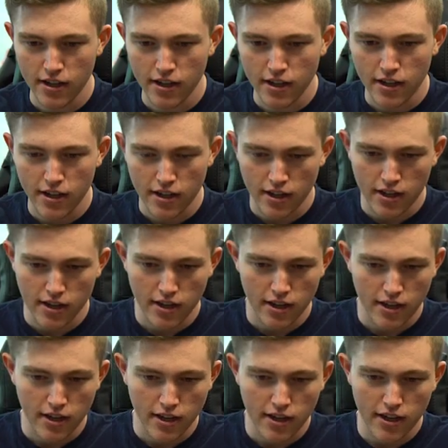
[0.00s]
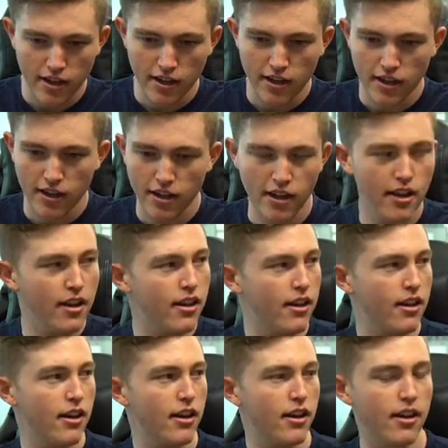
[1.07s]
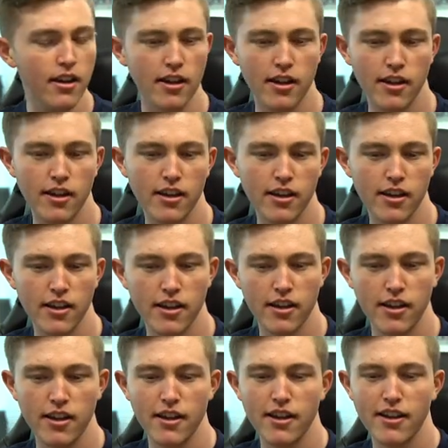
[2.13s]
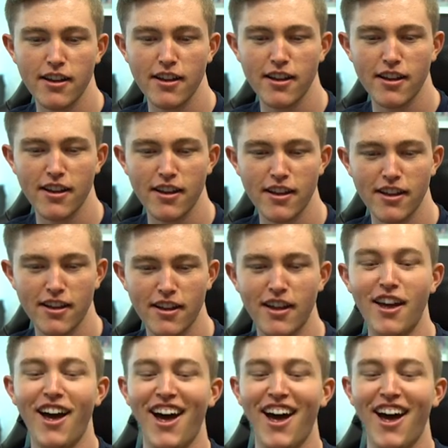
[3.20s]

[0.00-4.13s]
The person shown says nothing.